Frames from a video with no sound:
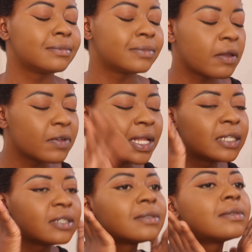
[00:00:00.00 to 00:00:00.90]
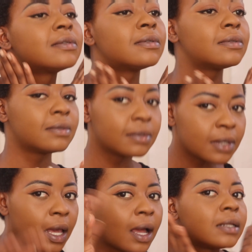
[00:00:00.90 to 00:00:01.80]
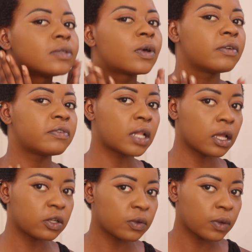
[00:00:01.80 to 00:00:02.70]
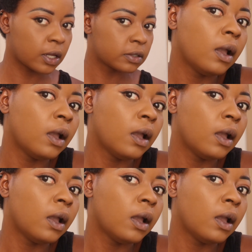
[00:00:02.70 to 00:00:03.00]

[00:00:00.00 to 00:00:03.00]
I feel like this. Yeah, that's what I feel like doing.